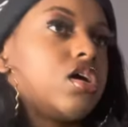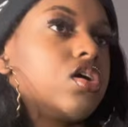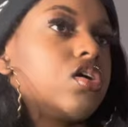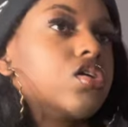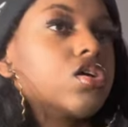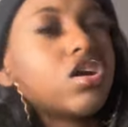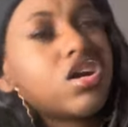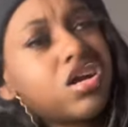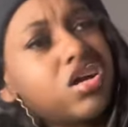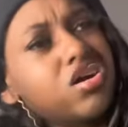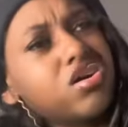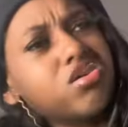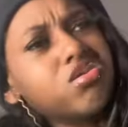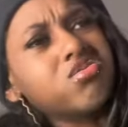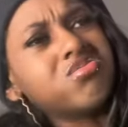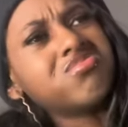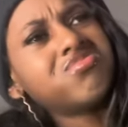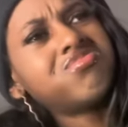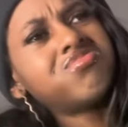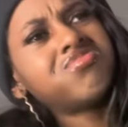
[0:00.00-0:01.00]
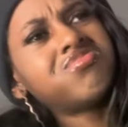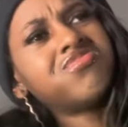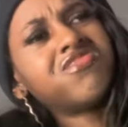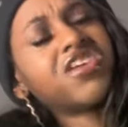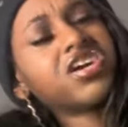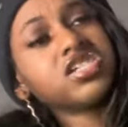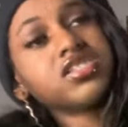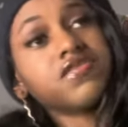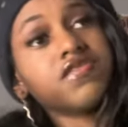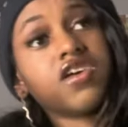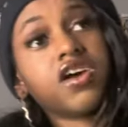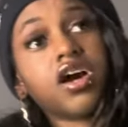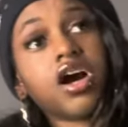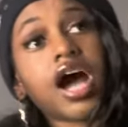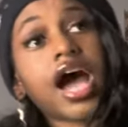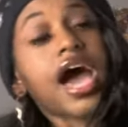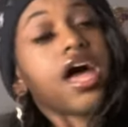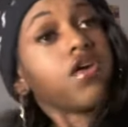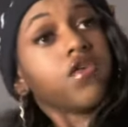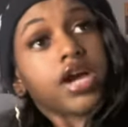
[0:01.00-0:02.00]
Girl, first of
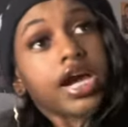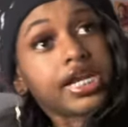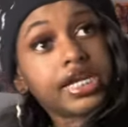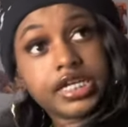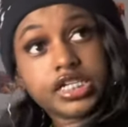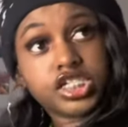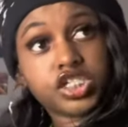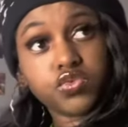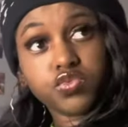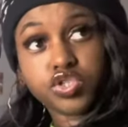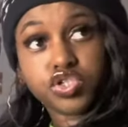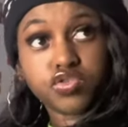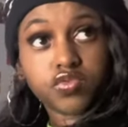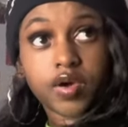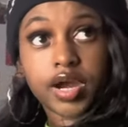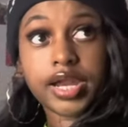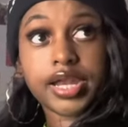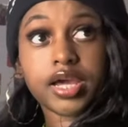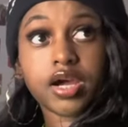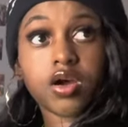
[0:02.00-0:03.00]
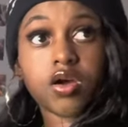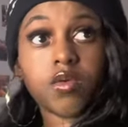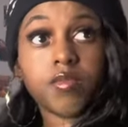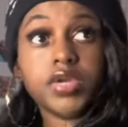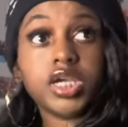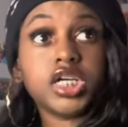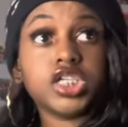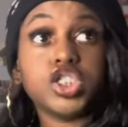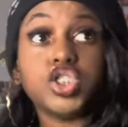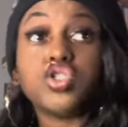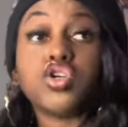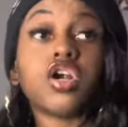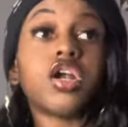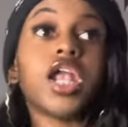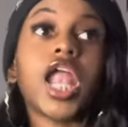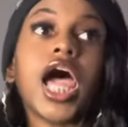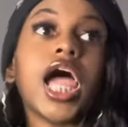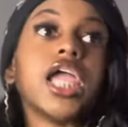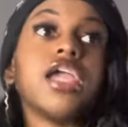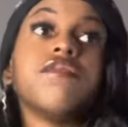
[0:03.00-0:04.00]
all, I don't got an issue with you right now, because you're
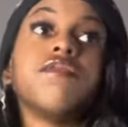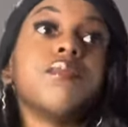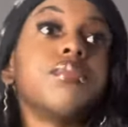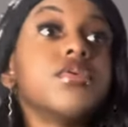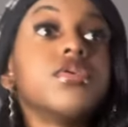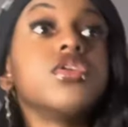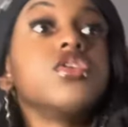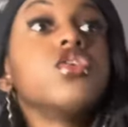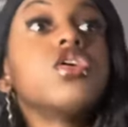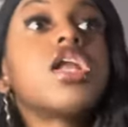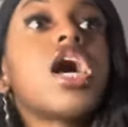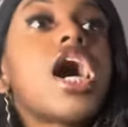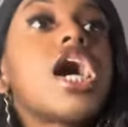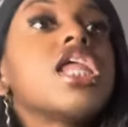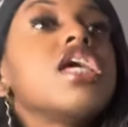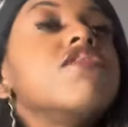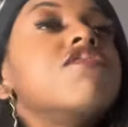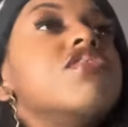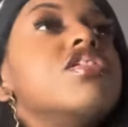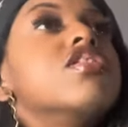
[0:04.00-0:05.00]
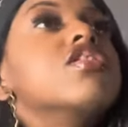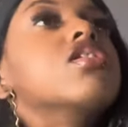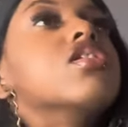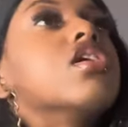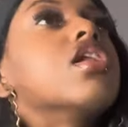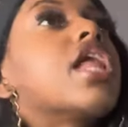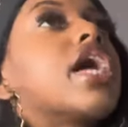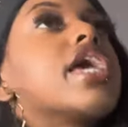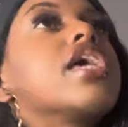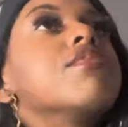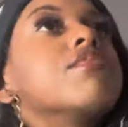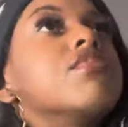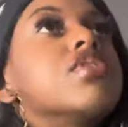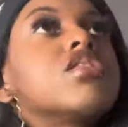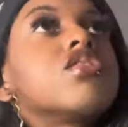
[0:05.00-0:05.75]
not even like